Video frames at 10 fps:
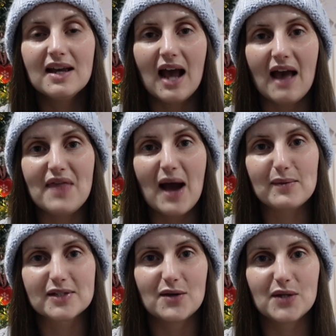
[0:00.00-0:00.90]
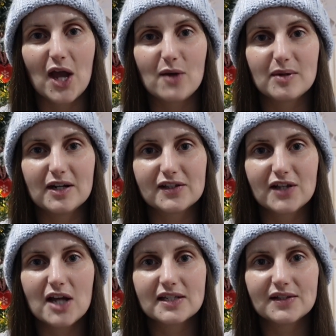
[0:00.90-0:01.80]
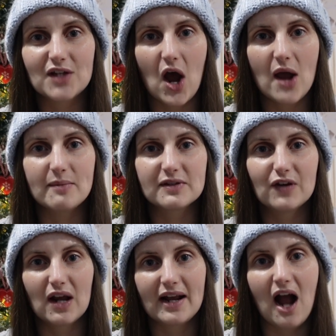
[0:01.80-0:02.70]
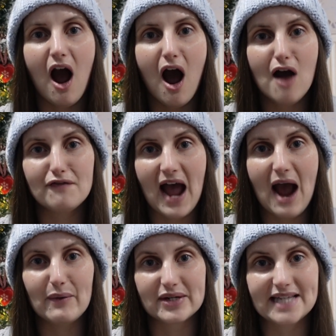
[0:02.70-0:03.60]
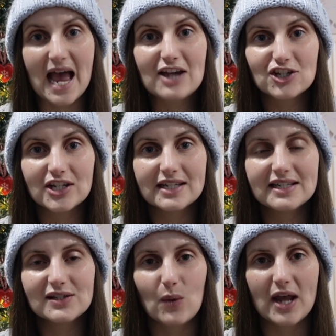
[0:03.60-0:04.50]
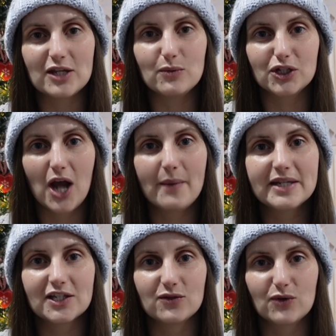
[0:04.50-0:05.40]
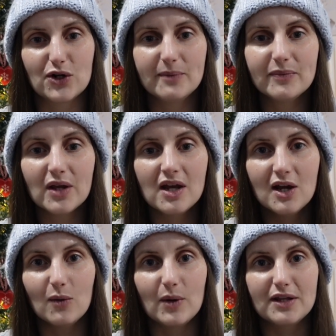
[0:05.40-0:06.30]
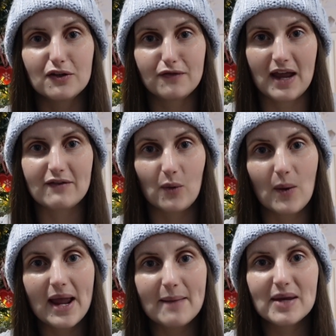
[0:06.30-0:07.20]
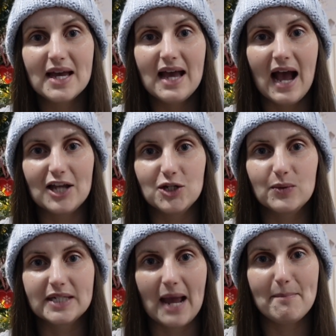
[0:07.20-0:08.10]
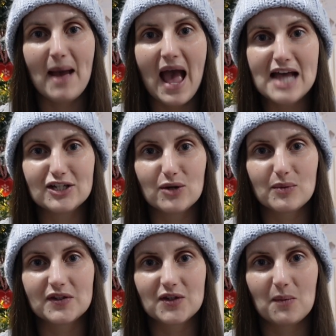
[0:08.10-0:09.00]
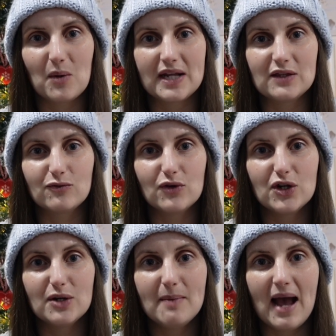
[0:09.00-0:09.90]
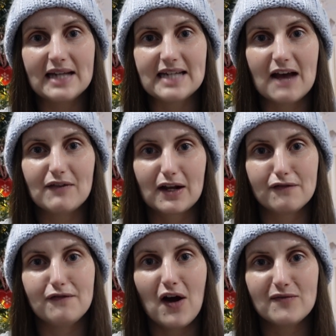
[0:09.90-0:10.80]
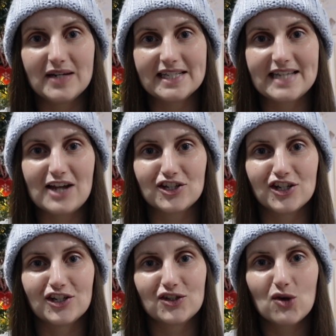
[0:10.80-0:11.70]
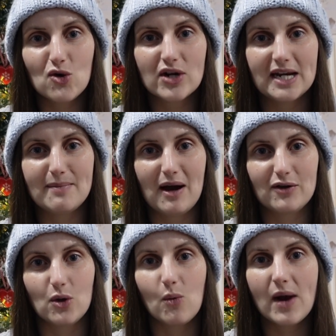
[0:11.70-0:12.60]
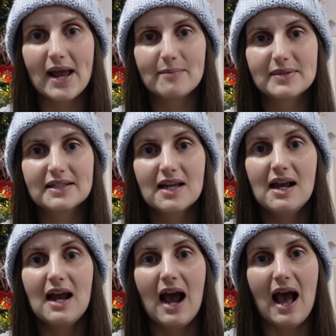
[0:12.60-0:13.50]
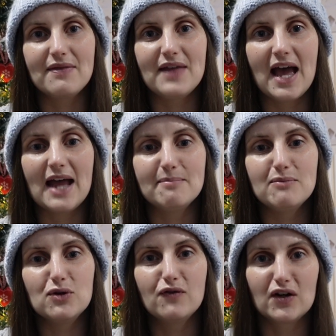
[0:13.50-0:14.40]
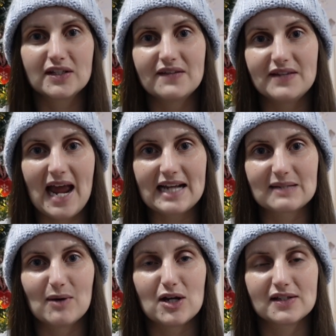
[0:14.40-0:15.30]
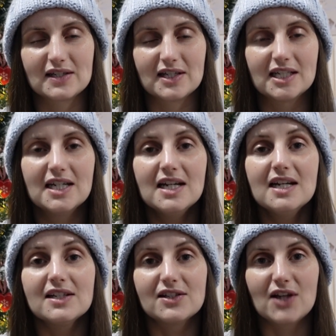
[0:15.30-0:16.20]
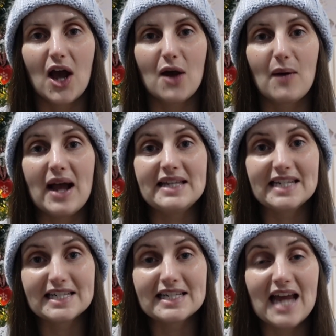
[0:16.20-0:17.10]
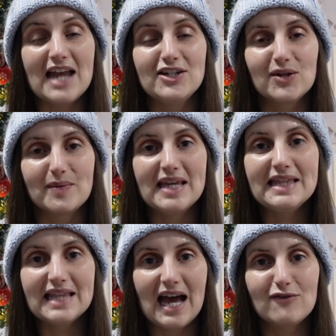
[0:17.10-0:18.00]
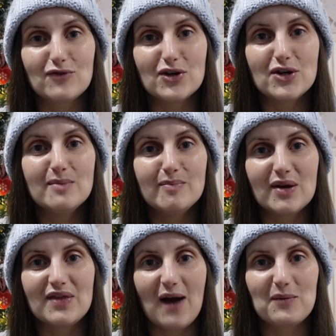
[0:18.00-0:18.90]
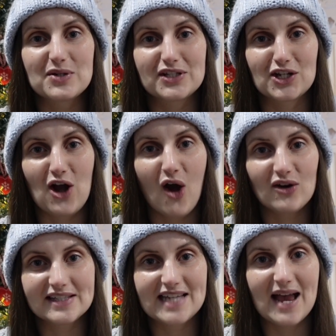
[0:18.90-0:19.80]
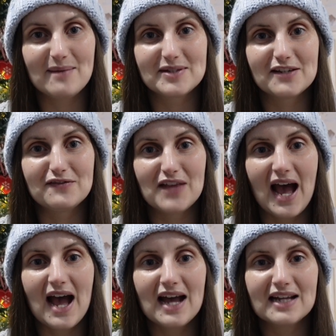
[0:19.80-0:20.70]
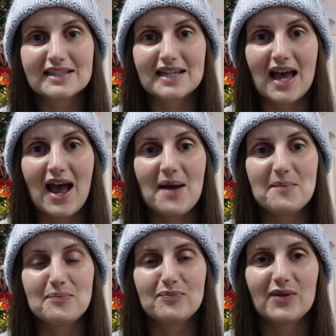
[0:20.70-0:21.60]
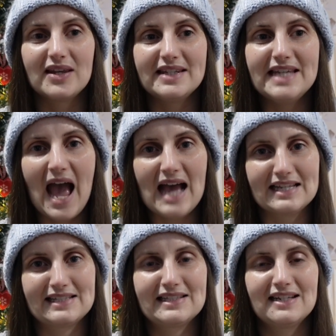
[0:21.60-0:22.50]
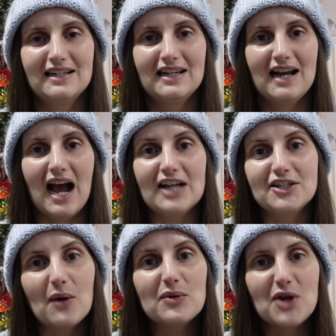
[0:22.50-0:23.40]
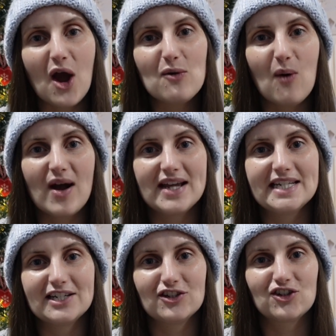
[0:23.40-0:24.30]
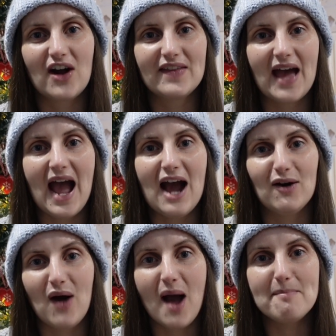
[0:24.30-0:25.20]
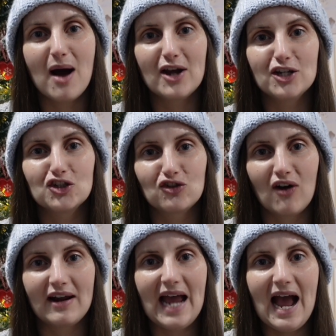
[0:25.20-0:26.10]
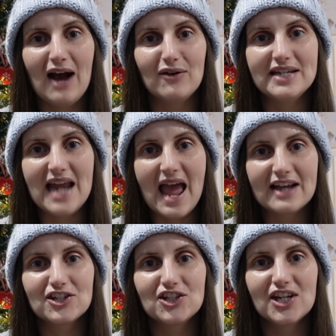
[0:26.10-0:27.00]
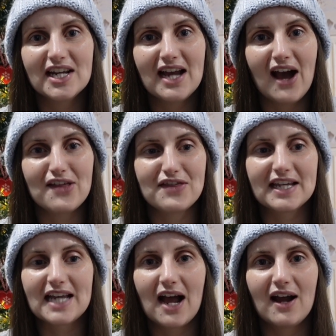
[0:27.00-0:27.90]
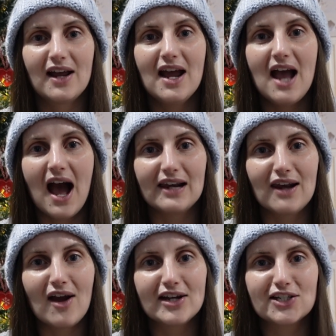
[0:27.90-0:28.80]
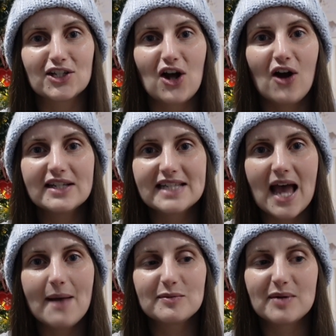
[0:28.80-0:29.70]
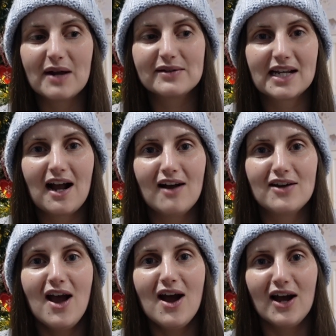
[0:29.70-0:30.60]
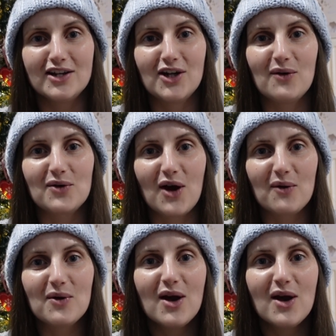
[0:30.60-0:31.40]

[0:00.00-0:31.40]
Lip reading: and that was only open at certain times for like half-hour sessions where you would go into the room with your favourite whip and you would get paired up with someone in the room and have like a 5-minute session talking about your whips and then move on to the next person. So I didn't end up in that room, but that was the concept of that. Yes. I don't know why I didn't try that out. I might try it out next year. I think I liked the concept, but I was like, I don't know